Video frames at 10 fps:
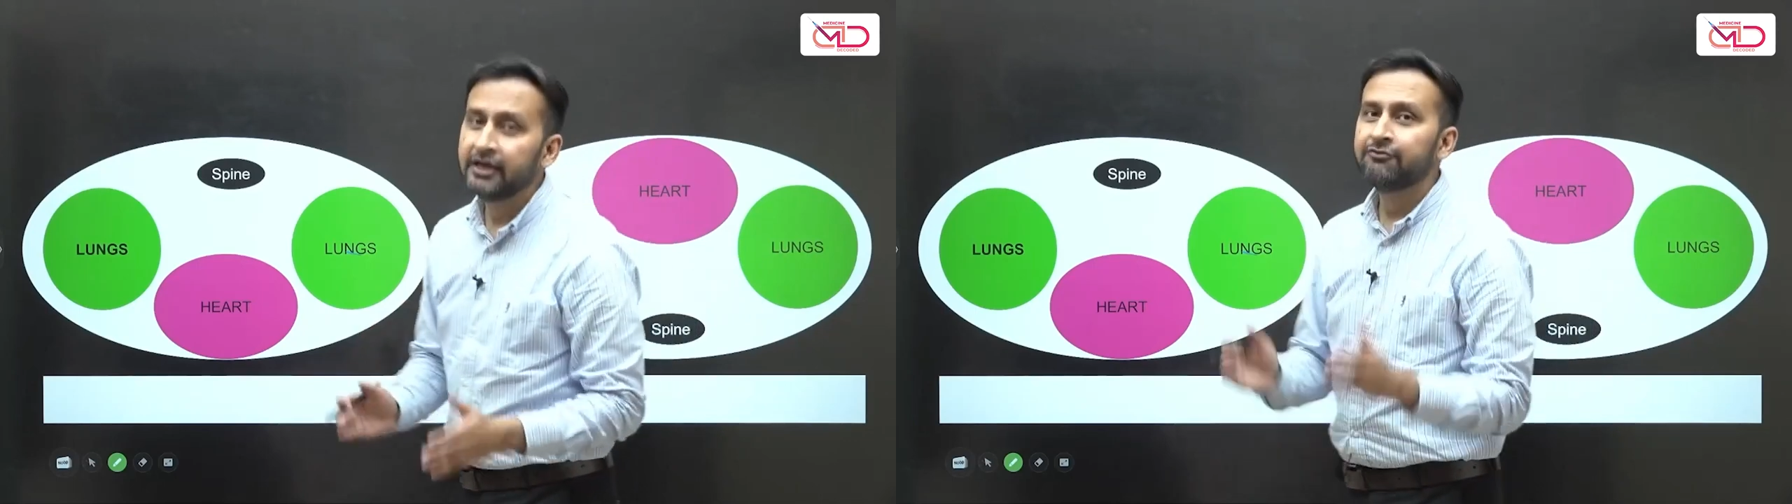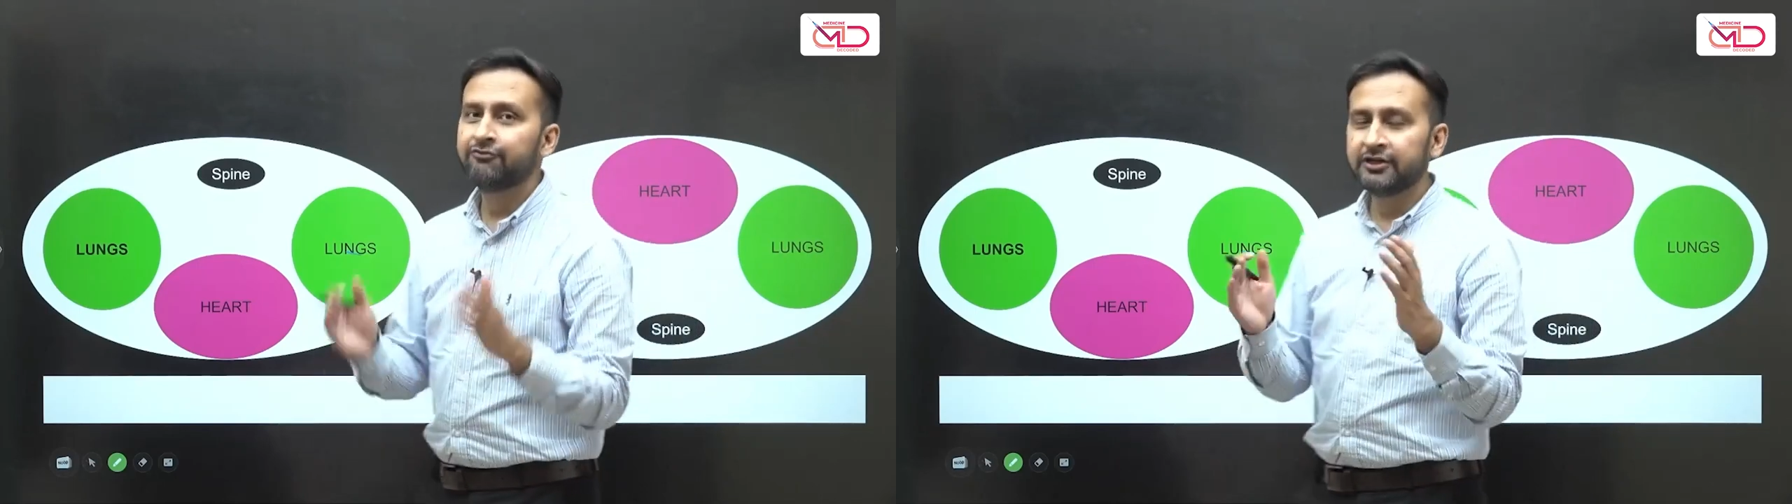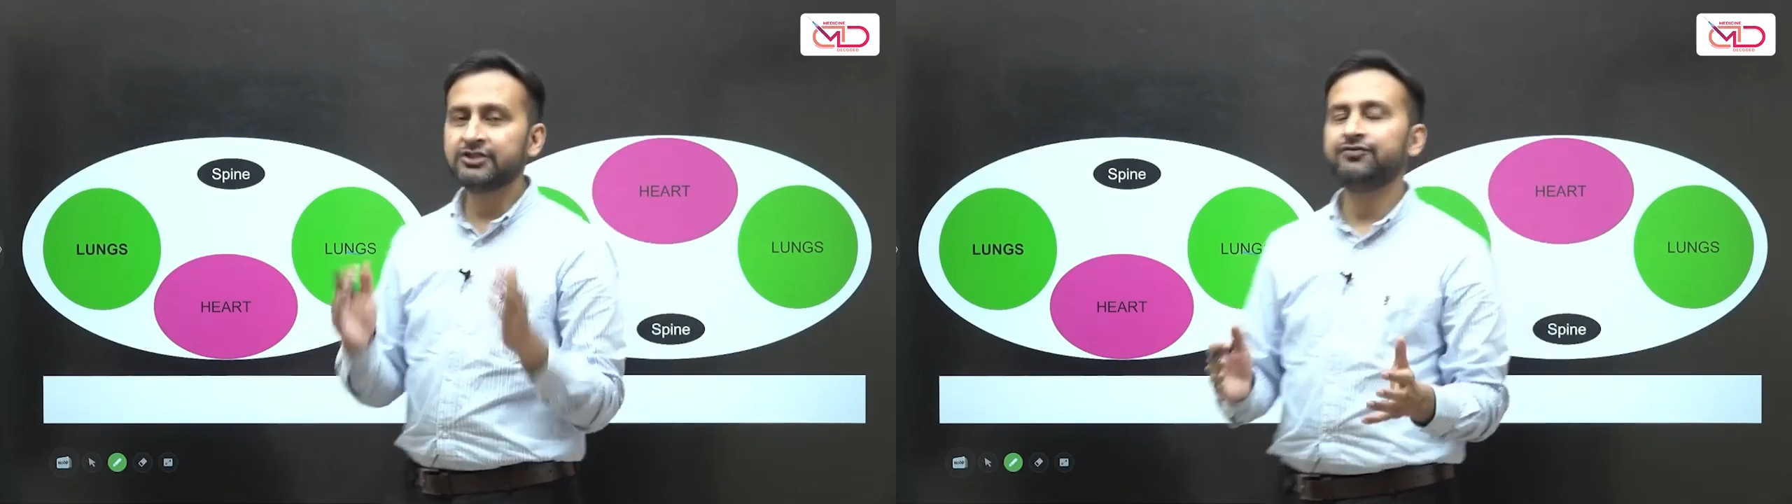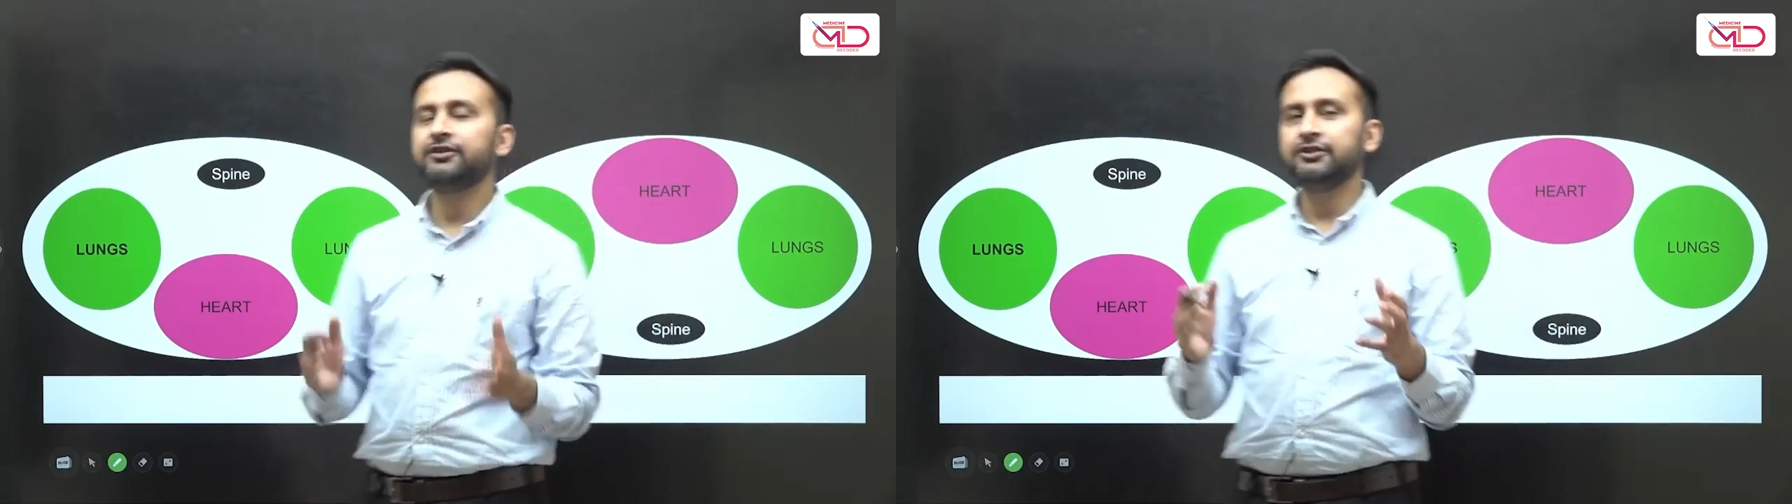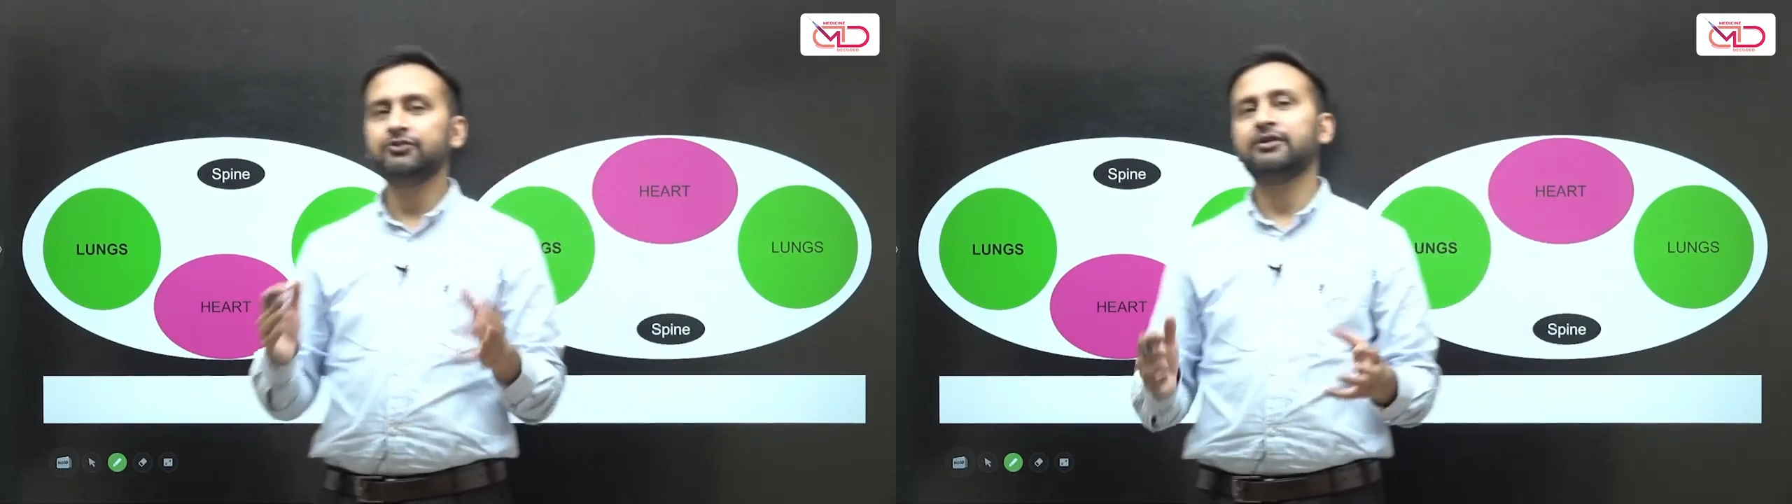First, we
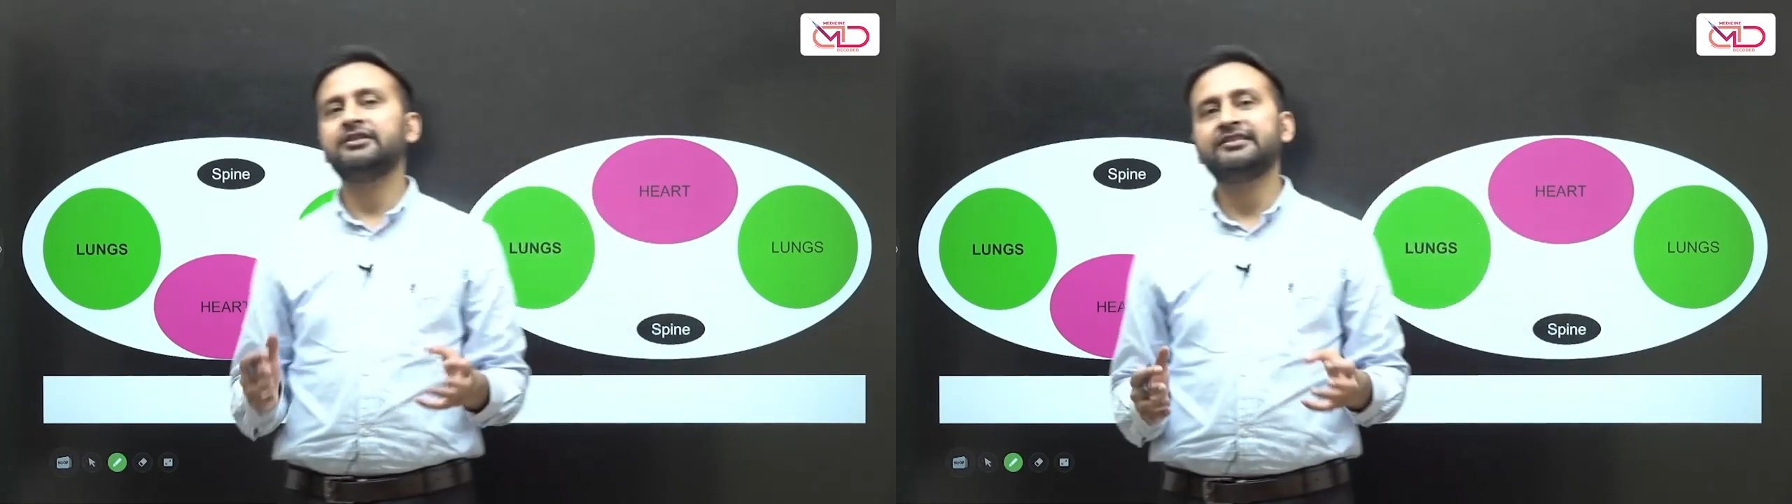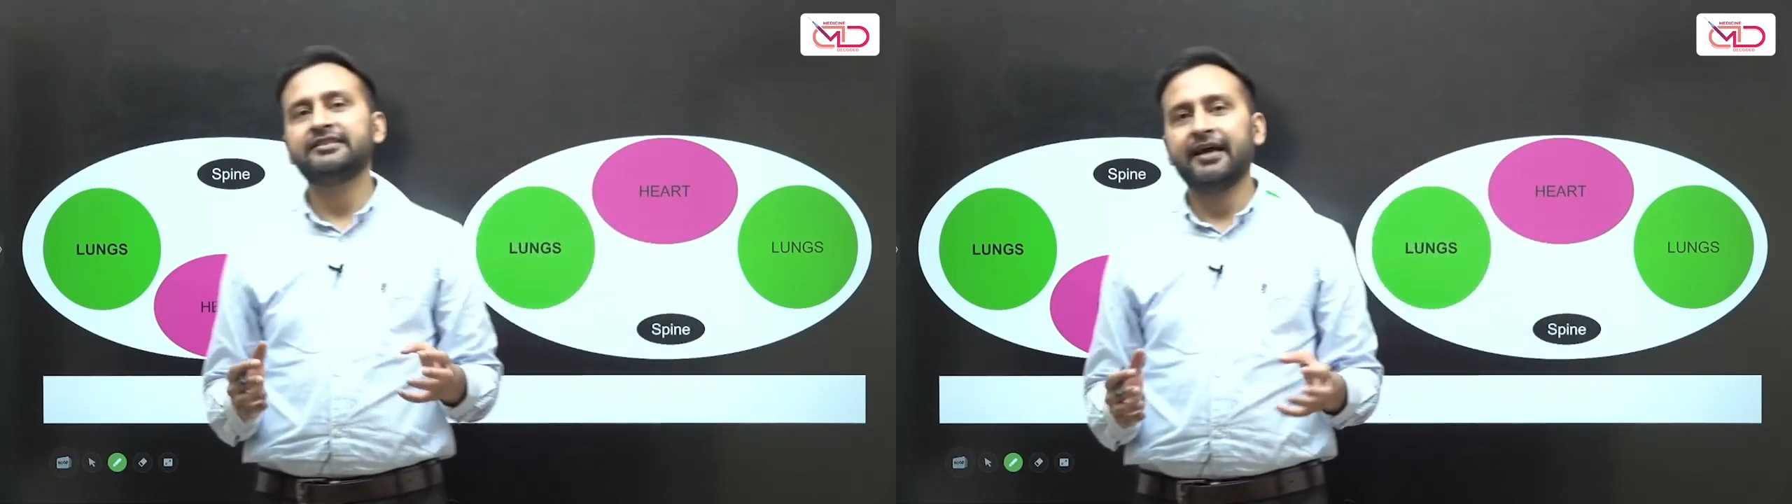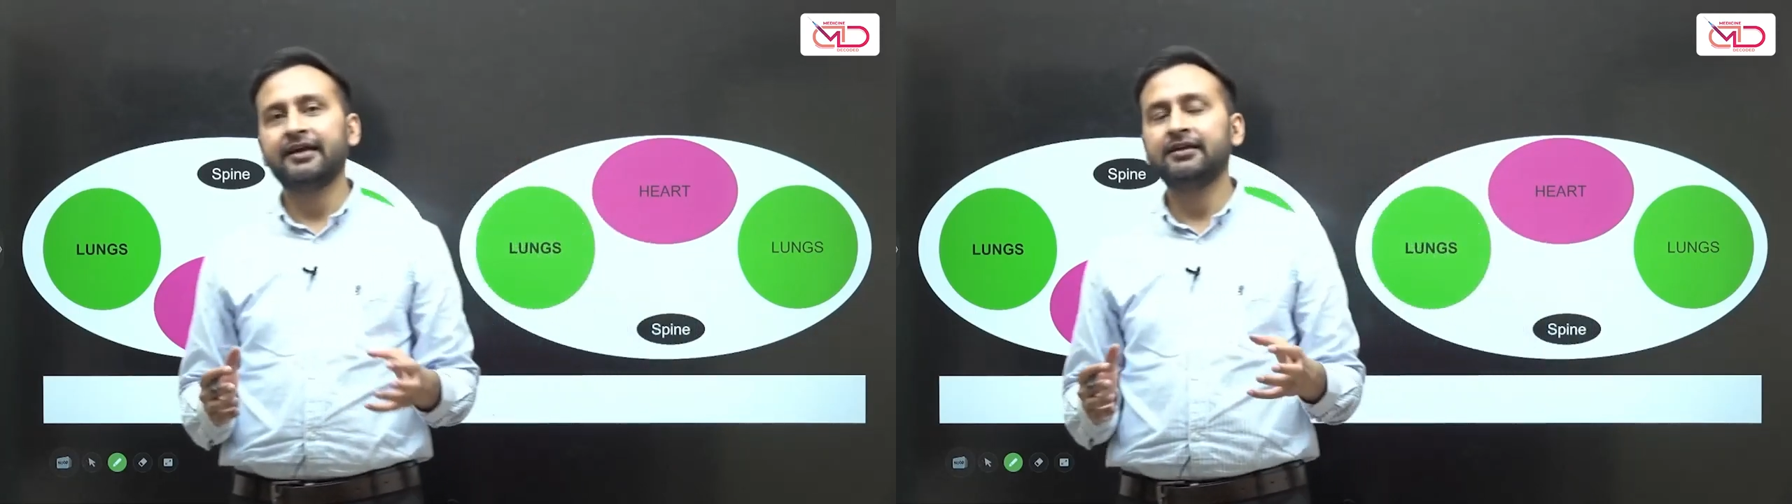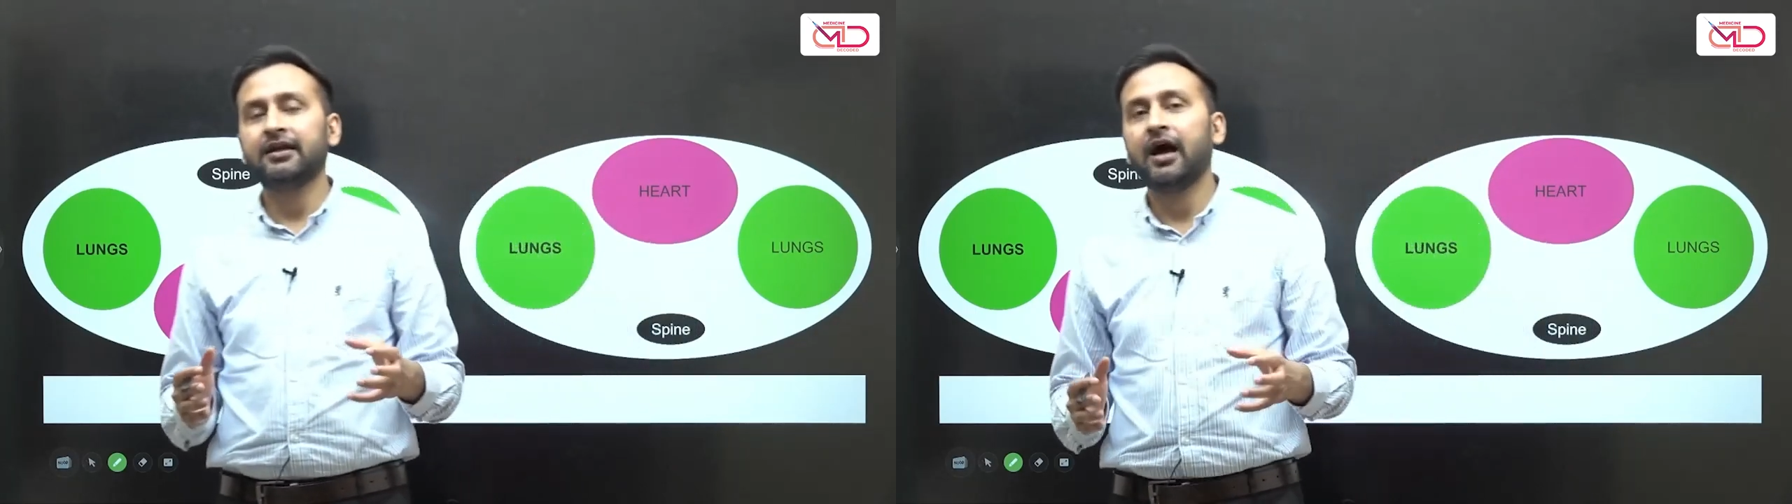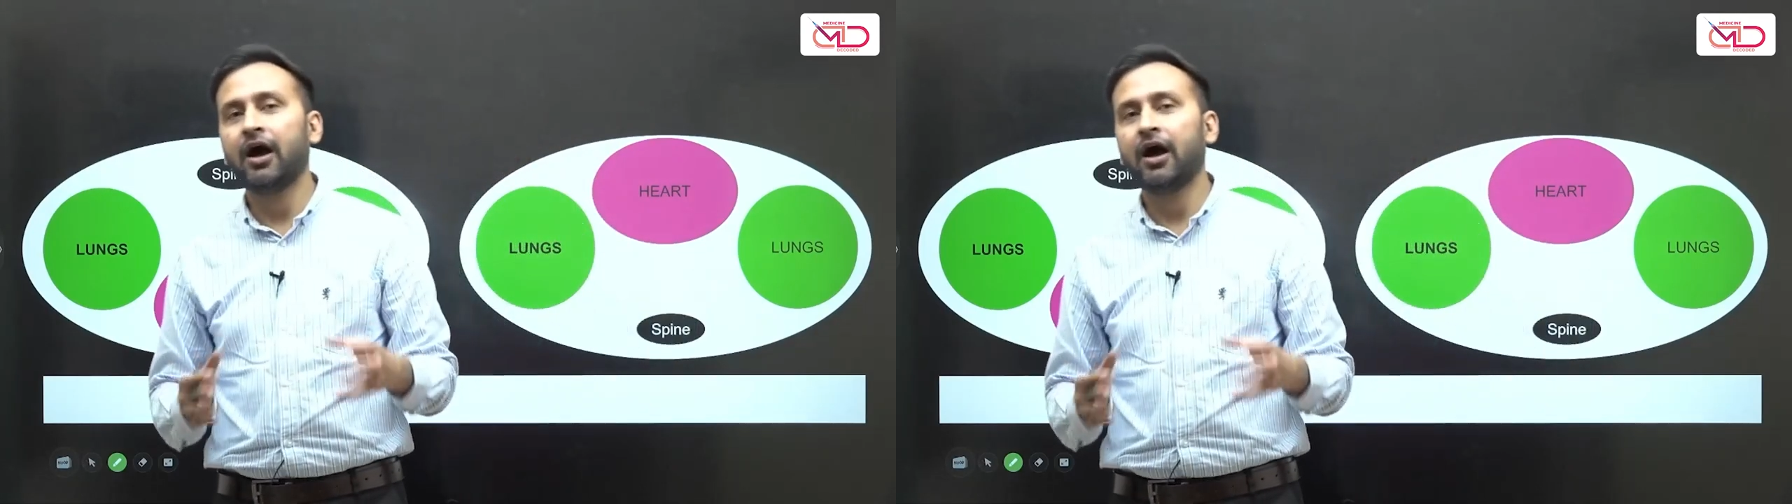need to understand